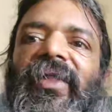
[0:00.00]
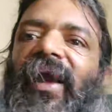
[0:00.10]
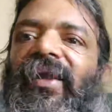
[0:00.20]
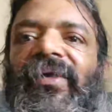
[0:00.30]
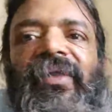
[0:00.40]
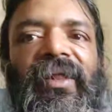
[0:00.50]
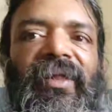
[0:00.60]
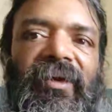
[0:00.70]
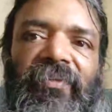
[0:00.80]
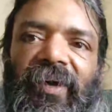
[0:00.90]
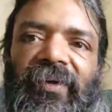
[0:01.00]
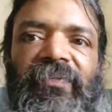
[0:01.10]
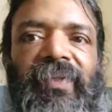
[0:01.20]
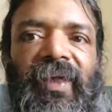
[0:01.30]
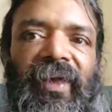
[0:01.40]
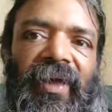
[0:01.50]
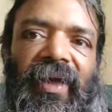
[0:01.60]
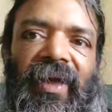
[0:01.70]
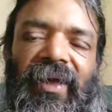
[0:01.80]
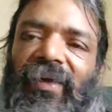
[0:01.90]
That is nothing but
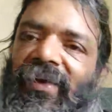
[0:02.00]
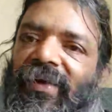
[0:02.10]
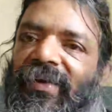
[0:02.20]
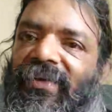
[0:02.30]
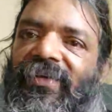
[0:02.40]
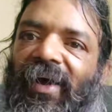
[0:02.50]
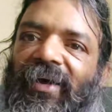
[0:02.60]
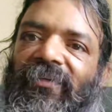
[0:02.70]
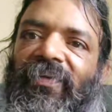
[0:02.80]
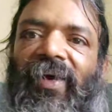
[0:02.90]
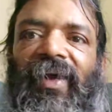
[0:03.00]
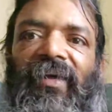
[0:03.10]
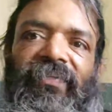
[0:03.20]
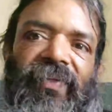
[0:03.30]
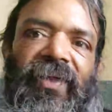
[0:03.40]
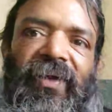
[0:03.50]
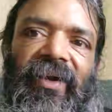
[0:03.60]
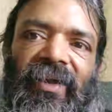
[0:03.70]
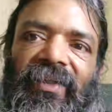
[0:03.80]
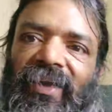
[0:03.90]
a sine phi
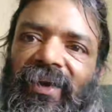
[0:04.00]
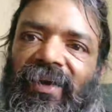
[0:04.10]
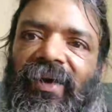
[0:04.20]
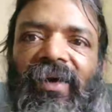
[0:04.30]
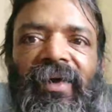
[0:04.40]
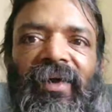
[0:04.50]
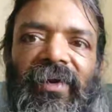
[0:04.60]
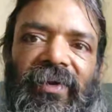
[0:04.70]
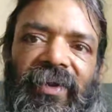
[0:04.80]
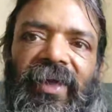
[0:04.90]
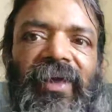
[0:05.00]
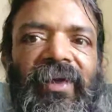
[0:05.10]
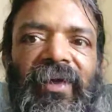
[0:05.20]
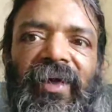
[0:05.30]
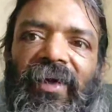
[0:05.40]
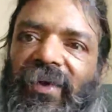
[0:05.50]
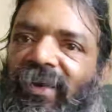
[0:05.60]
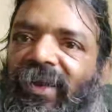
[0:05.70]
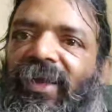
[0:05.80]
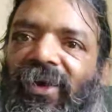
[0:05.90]
d theta d
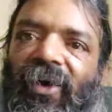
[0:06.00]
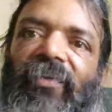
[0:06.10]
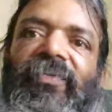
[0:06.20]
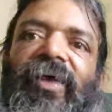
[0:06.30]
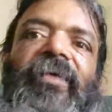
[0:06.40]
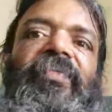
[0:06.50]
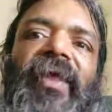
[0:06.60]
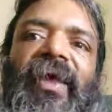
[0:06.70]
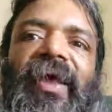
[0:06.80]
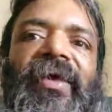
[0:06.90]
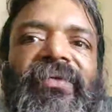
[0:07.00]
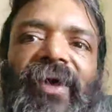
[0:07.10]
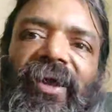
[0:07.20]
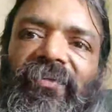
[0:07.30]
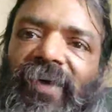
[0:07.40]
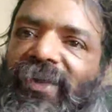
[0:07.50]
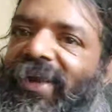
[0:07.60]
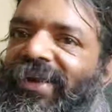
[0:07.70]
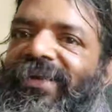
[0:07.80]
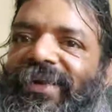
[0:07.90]
of the a sine phi,
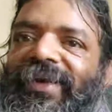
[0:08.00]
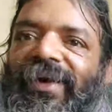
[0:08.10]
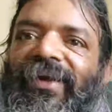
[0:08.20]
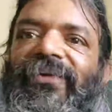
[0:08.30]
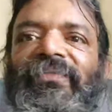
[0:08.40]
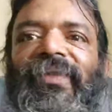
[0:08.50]
that is dr.